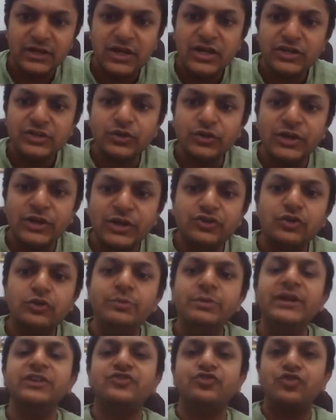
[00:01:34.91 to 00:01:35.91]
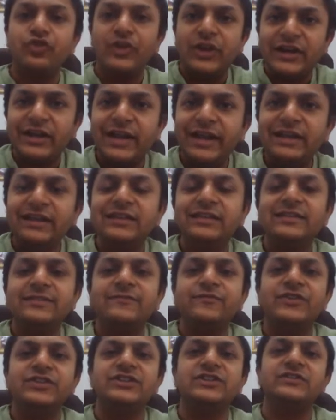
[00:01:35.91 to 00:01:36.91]
So it should be a straight line
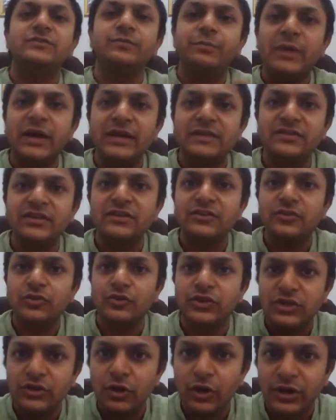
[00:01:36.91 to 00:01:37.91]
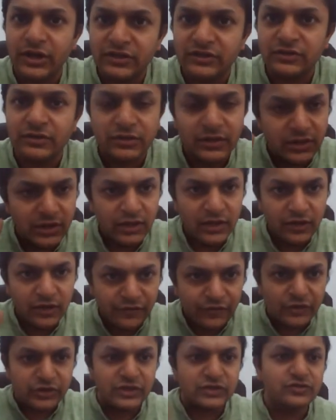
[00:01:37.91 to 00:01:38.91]
which is passing through the origin
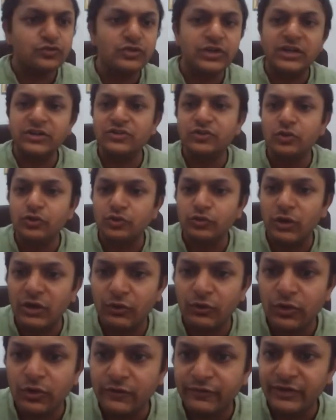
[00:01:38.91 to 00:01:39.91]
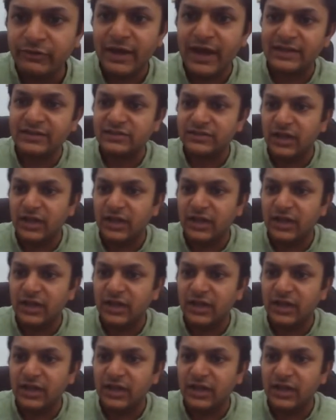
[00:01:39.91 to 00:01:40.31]
for the students, those who are good with maths.